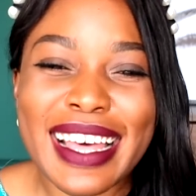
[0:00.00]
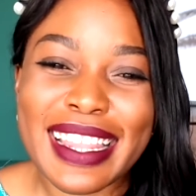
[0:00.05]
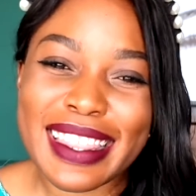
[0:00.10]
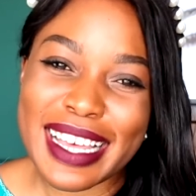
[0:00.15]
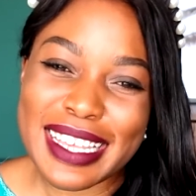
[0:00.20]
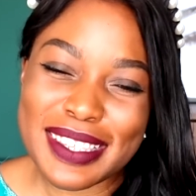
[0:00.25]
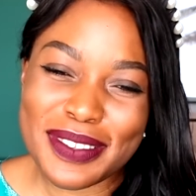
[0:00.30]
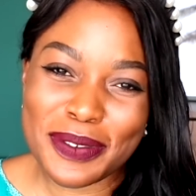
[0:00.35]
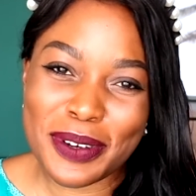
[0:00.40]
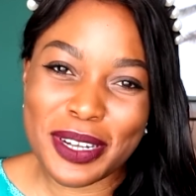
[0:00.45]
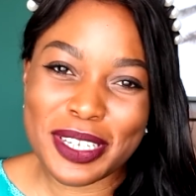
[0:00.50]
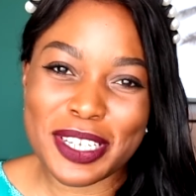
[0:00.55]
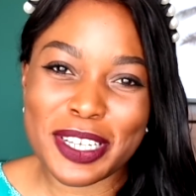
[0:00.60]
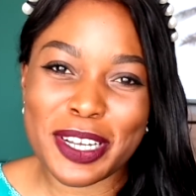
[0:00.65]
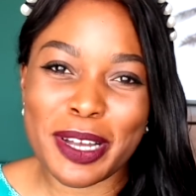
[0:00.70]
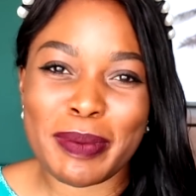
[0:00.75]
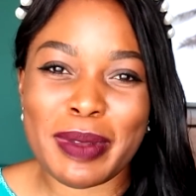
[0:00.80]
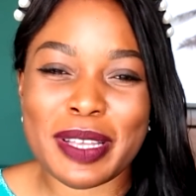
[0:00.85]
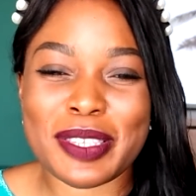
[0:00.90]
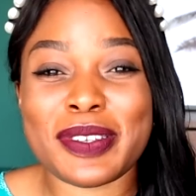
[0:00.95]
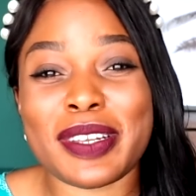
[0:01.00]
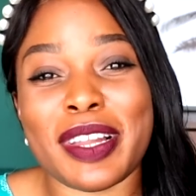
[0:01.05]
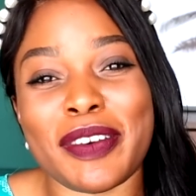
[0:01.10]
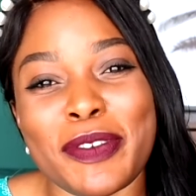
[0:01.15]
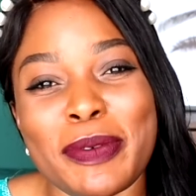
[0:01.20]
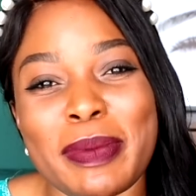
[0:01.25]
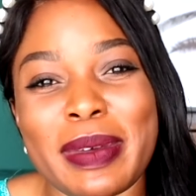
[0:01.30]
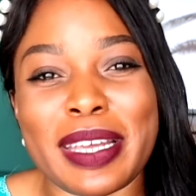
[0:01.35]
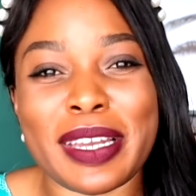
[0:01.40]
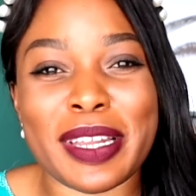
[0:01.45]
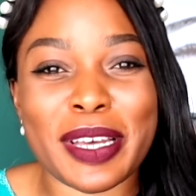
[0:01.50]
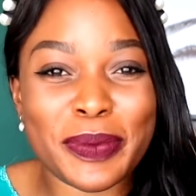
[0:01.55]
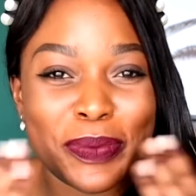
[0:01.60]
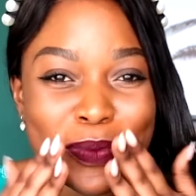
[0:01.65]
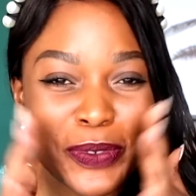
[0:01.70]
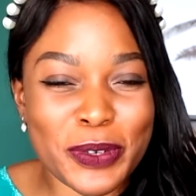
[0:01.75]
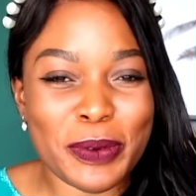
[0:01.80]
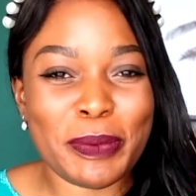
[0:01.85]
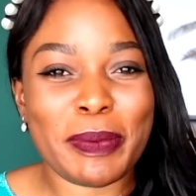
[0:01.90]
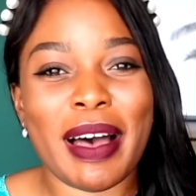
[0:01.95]
Thanks for watching. God bless you. Love you. Mean
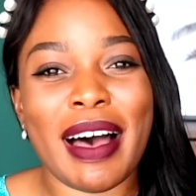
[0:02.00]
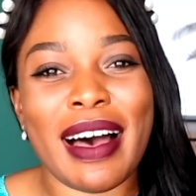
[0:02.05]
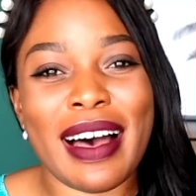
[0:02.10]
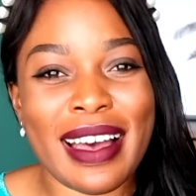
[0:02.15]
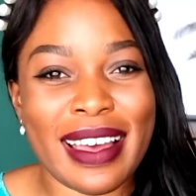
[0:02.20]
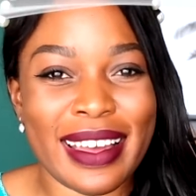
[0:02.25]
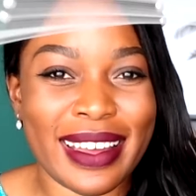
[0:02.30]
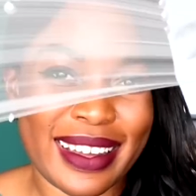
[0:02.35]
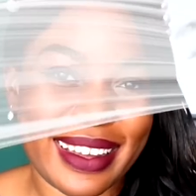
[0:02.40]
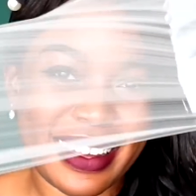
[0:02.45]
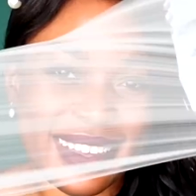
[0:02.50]
it. Bye.